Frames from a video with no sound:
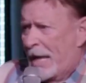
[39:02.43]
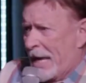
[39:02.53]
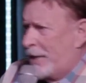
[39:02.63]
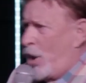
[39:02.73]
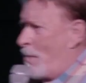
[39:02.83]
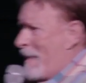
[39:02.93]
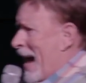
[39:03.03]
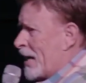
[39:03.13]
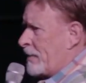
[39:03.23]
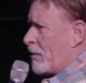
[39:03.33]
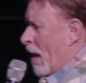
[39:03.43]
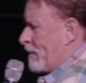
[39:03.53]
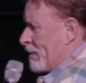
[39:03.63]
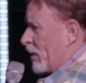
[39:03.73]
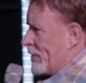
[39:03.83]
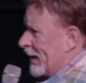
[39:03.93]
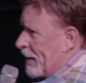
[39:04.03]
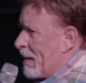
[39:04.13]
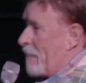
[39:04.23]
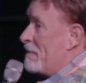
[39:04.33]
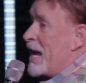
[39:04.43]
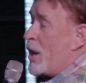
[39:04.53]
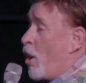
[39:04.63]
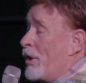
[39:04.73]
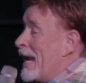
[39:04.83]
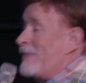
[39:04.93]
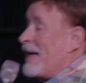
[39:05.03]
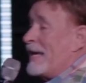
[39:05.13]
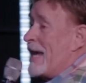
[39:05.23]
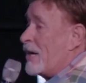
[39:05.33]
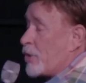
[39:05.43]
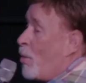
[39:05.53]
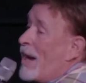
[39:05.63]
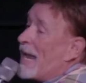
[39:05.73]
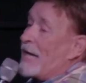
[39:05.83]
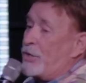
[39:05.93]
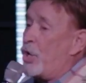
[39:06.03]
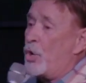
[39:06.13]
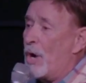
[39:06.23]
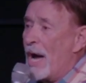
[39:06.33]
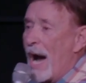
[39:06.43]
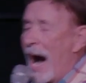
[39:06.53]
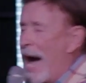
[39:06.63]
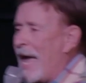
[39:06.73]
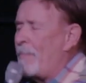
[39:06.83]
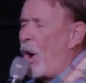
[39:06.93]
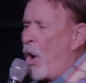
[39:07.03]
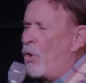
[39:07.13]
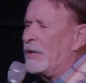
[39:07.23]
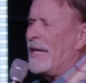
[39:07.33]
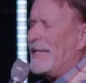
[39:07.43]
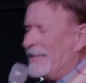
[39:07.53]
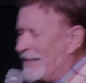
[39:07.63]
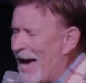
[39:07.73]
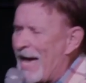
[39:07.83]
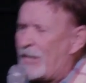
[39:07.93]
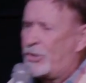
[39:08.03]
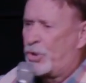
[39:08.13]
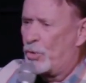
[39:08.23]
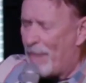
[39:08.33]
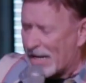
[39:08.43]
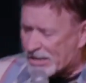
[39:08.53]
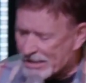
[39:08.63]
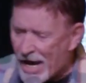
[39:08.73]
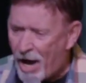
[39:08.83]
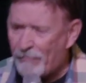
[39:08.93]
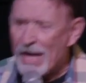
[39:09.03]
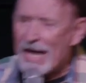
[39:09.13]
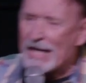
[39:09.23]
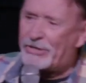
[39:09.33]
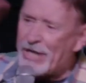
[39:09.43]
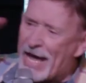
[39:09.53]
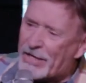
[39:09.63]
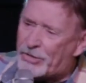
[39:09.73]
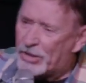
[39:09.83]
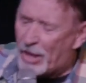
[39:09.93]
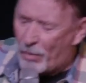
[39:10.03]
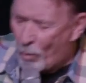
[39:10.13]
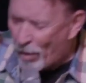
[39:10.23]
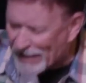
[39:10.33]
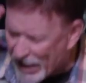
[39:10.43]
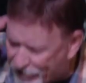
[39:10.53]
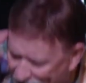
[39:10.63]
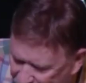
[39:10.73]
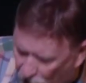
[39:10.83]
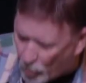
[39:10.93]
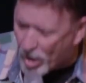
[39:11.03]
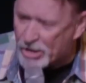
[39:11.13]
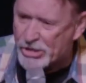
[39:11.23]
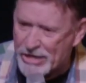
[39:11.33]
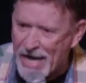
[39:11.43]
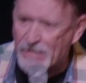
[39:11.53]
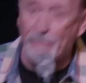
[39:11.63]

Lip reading: It don't matter to me what people think about me or anything else or what I do. I am only dead to myself and dead to what I think the word says.